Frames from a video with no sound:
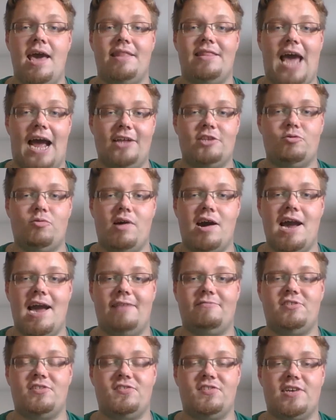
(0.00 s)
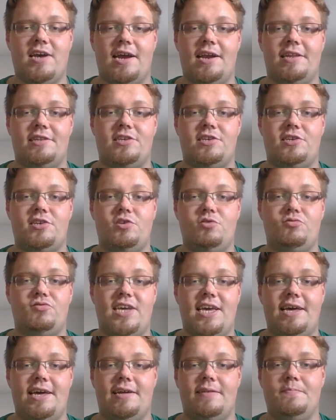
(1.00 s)
That's why I've decided to use
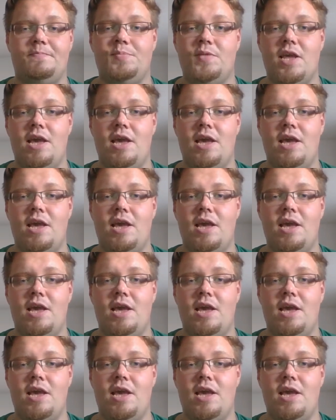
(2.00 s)
it